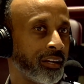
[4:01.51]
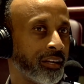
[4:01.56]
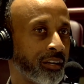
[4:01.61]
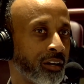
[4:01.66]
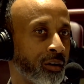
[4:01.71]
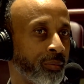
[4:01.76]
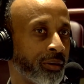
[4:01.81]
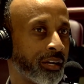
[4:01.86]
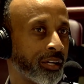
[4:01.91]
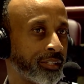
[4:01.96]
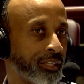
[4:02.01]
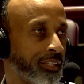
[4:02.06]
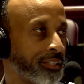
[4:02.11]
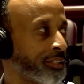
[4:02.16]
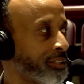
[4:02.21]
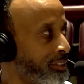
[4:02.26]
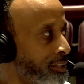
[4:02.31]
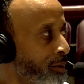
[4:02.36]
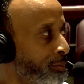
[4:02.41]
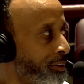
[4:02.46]
You know, because he's
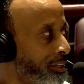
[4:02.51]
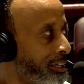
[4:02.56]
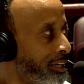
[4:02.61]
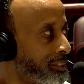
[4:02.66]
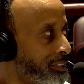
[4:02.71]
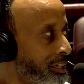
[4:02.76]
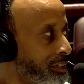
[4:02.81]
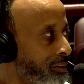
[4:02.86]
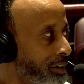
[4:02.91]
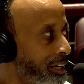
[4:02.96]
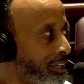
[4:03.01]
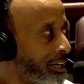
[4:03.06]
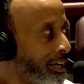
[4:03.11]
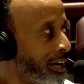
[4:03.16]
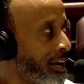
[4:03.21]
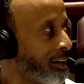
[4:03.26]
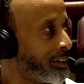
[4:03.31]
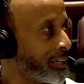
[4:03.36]
in the WNIT right now,